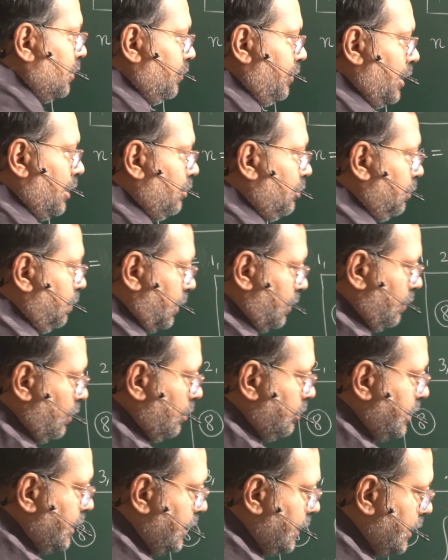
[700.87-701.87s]
We have to
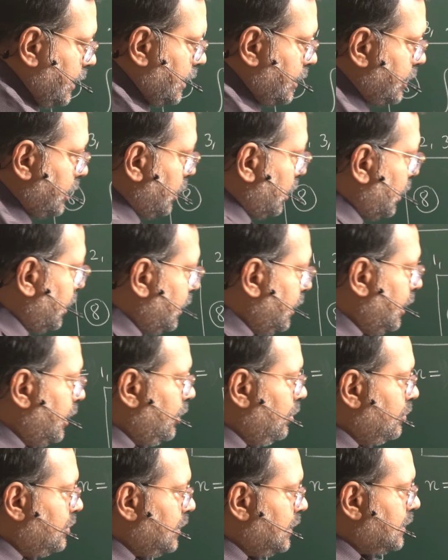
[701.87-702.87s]
perform the integration, and
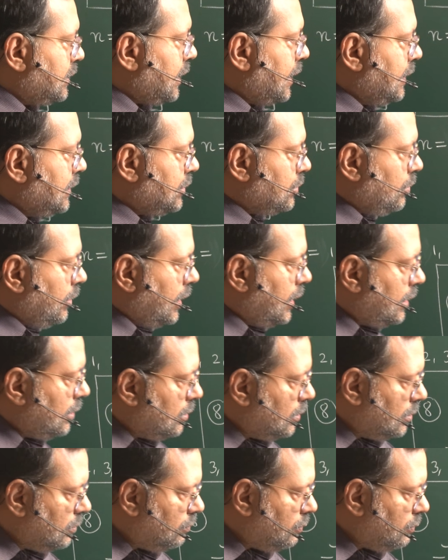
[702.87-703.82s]
here you see sine square